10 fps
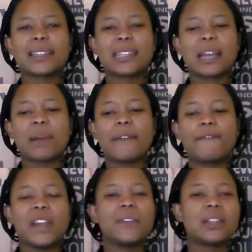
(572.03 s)
This is like my
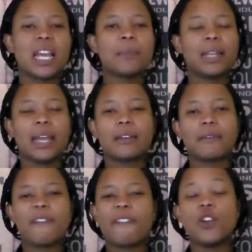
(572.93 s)
favorite thing about
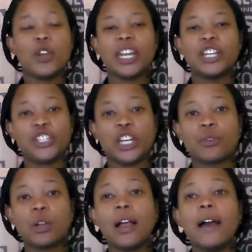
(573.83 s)
flirting in
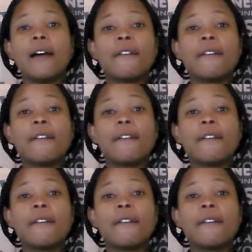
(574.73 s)
general.